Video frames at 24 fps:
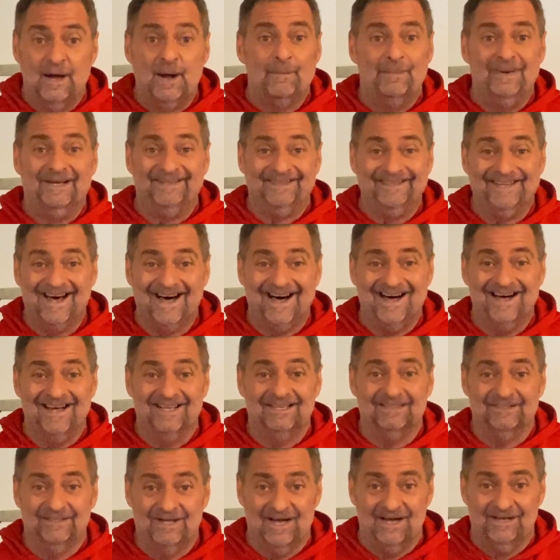but
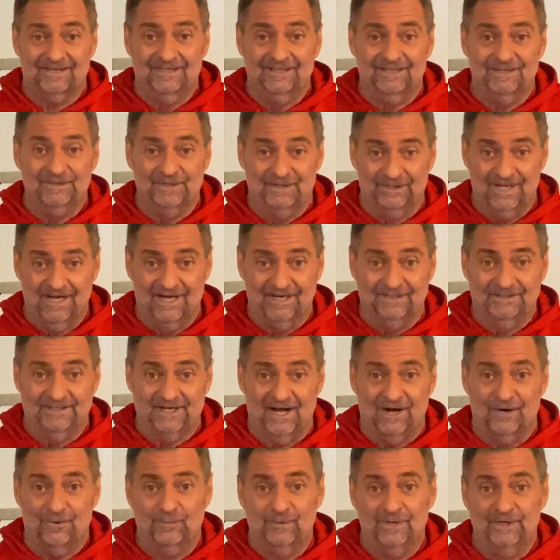not locking the legs
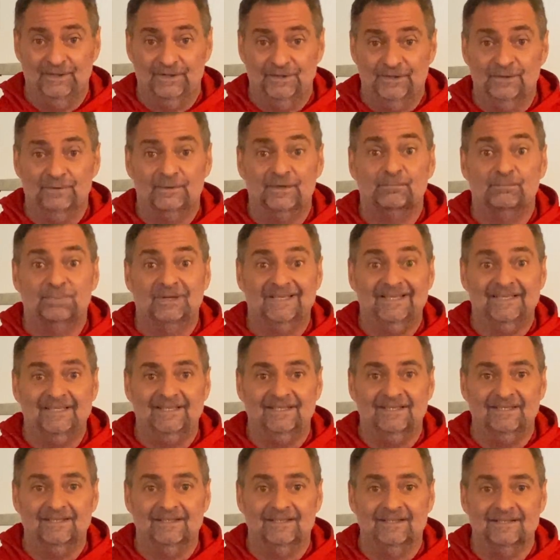out when you do it,
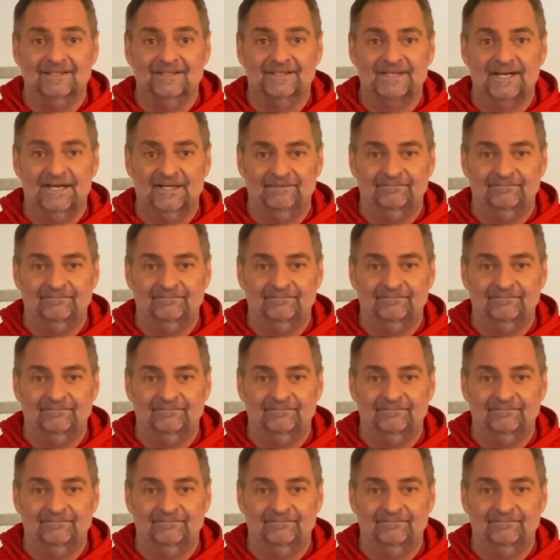please.